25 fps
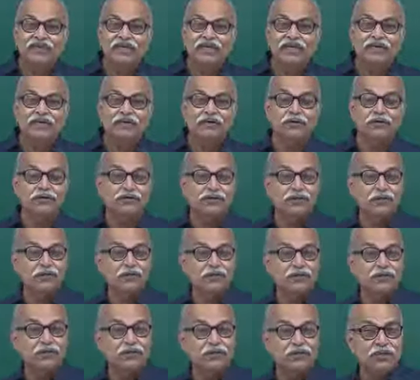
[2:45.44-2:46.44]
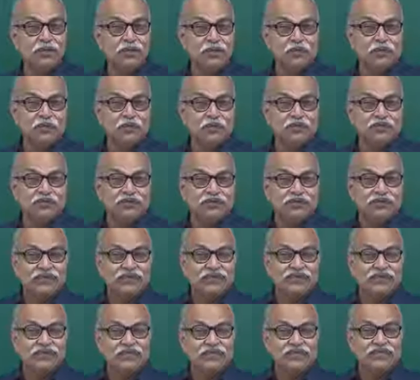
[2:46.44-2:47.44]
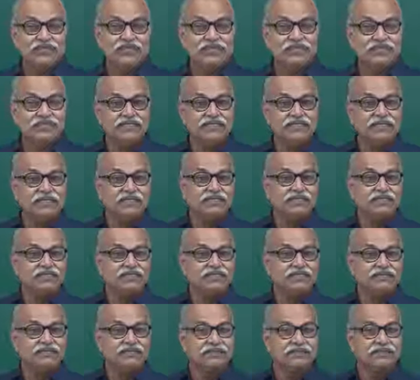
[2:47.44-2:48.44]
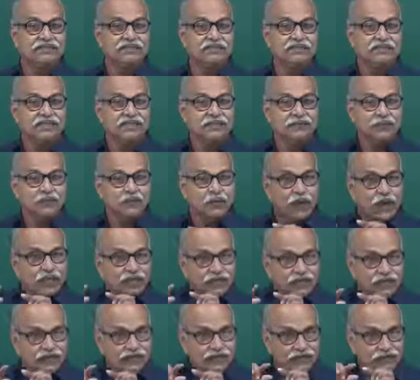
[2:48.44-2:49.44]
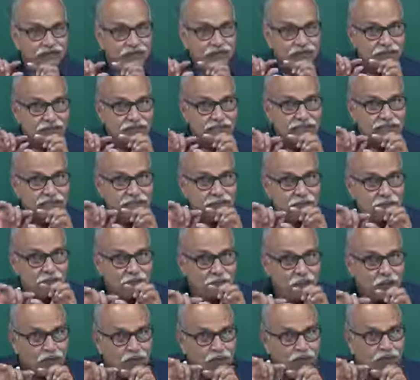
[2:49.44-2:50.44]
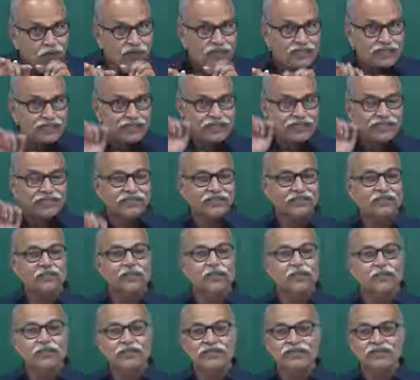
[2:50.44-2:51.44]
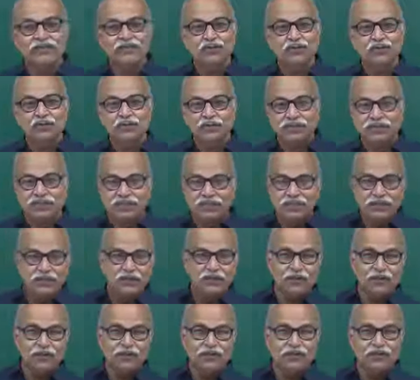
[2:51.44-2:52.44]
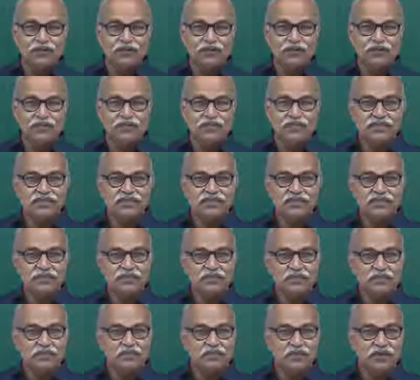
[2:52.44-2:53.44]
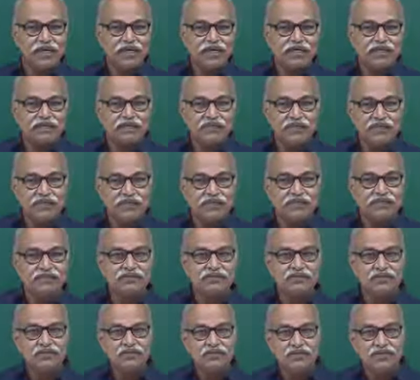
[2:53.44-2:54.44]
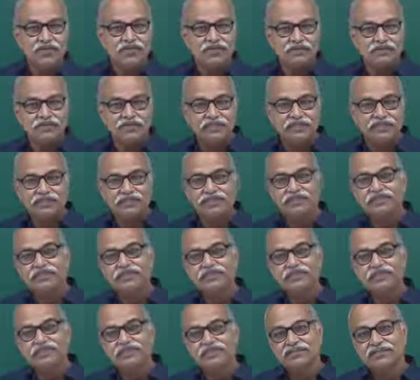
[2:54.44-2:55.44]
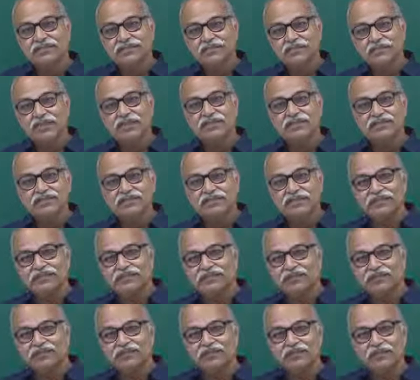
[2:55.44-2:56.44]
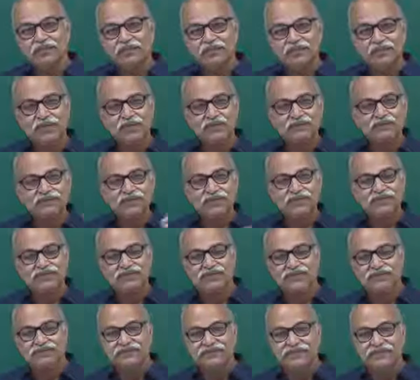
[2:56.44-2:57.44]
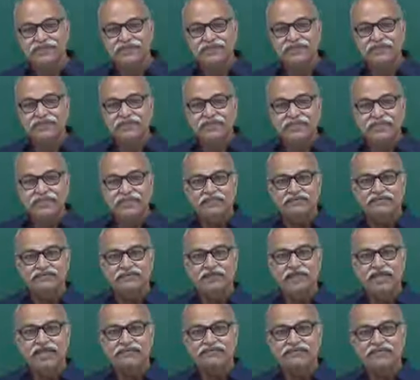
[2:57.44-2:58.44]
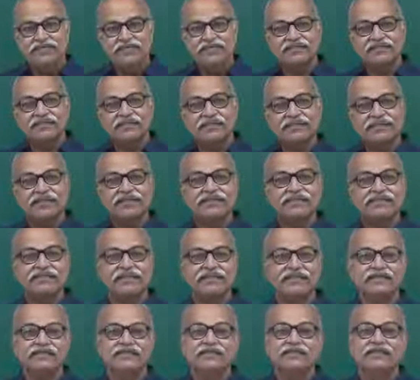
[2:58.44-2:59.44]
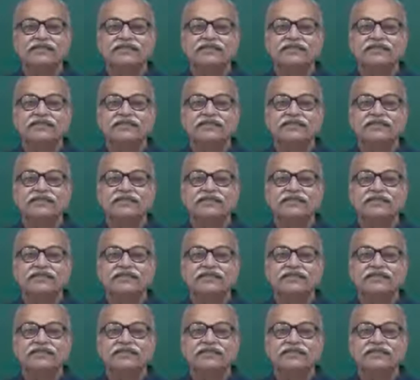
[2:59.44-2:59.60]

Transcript: LOW, low. So, it is just one unit, low voltage. Low voltage could be 0, low voltage could be 0.1 or 0.16 or 0.32 or 0.57 if I have set the range as